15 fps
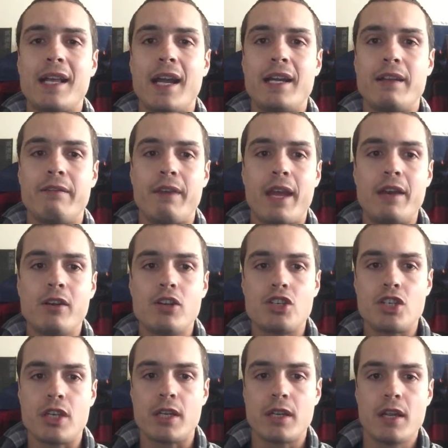kind of
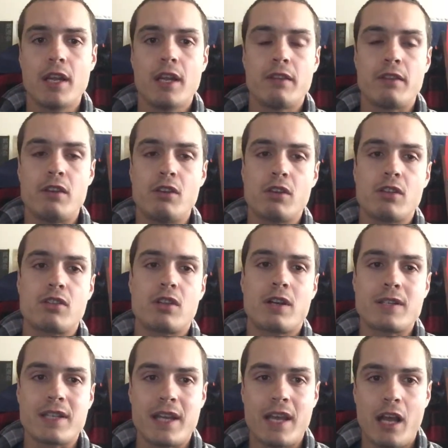energy, then you can
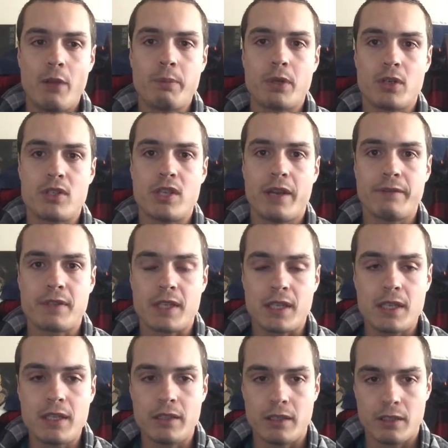start to help yourself to
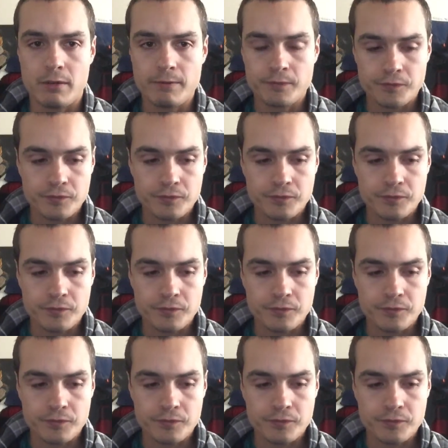heal.